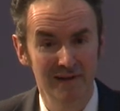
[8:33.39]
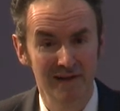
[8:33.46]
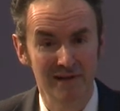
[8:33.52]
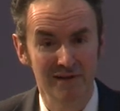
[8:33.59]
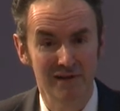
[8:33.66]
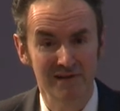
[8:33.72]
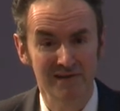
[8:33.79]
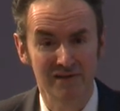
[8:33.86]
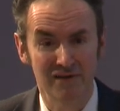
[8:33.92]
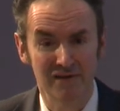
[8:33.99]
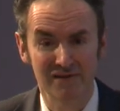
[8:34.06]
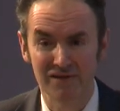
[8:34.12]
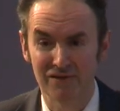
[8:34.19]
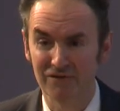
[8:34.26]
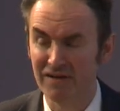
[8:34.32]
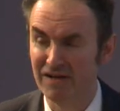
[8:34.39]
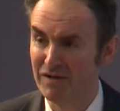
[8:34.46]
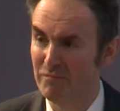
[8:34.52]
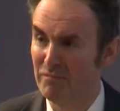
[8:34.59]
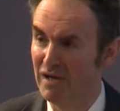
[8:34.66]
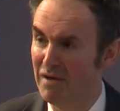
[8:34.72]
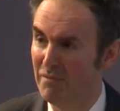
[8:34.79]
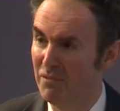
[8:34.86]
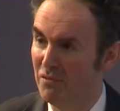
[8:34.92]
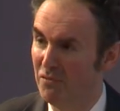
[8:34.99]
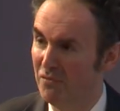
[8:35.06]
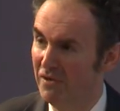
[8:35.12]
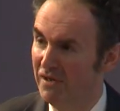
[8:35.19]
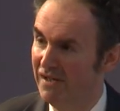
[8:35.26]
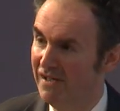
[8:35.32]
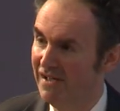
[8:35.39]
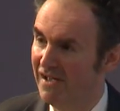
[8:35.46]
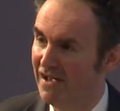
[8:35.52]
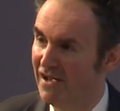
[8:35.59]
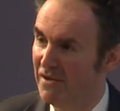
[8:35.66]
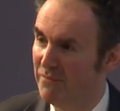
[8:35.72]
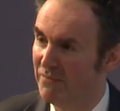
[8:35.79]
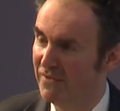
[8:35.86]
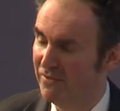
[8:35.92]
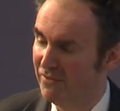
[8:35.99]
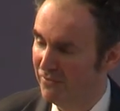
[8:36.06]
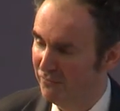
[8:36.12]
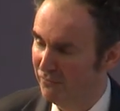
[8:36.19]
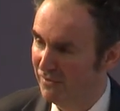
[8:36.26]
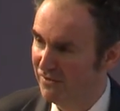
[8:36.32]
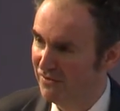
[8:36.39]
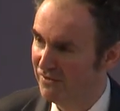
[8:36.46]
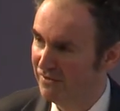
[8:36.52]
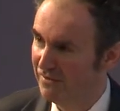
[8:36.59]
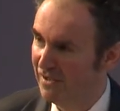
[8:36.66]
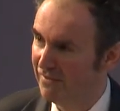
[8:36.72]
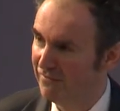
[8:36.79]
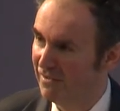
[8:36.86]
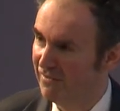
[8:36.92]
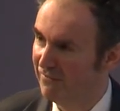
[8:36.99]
in 1993, in Blackpool, which I